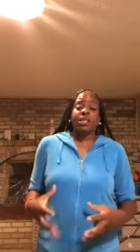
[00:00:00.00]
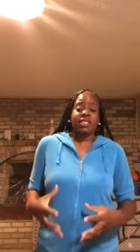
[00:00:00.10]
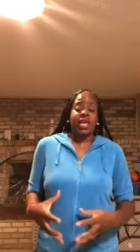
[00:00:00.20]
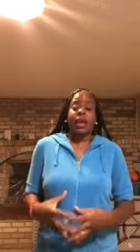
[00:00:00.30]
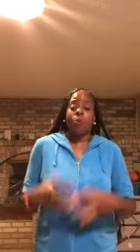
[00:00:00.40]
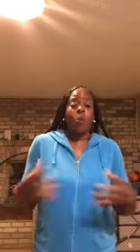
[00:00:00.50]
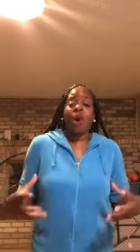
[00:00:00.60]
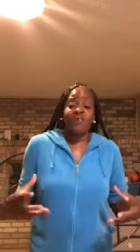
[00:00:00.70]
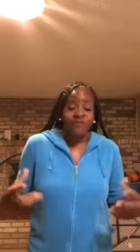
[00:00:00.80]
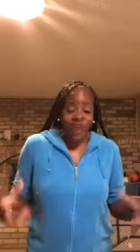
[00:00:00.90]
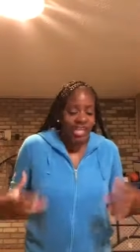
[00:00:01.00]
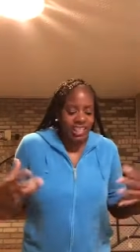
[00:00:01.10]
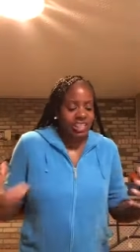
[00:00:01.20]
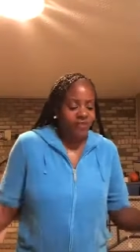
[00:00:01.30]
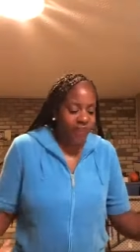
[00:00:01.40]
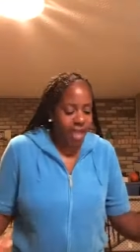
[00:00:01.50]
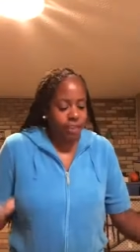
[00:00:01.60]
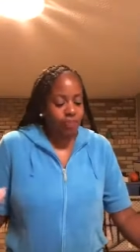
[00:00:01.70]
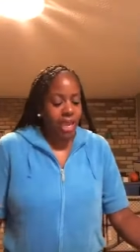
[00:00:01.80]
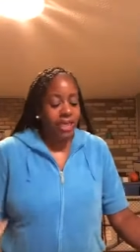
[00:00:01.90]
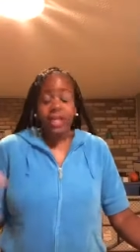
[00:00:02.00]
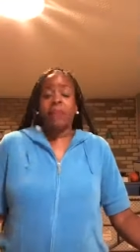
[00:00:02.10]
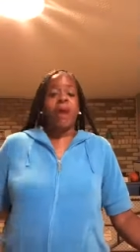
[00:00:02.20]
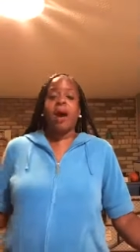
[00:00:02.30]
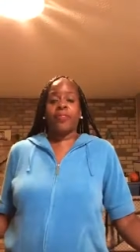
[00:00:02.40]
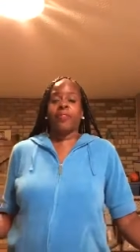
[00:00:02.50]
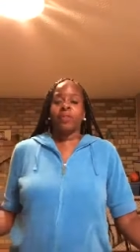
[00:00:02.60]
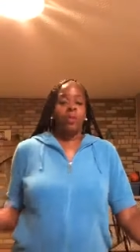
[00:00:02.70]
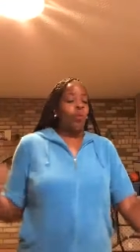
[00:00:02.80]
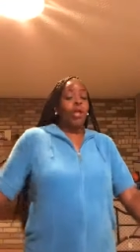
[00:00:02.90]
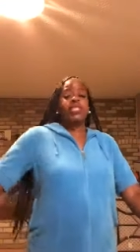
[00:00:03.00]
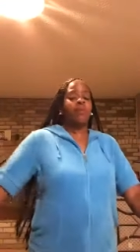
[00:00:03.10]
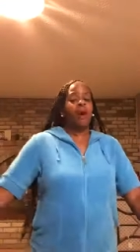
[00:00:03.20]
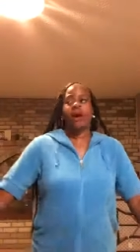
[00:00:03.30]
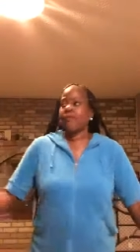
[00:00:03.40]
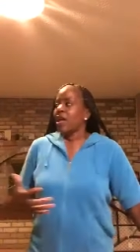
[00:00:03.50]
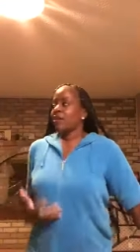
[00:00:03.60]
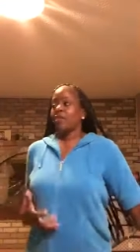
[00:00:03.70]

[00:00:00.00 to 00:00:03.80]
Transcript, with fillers: to set up one face-to-face -face meeting a month, once a month.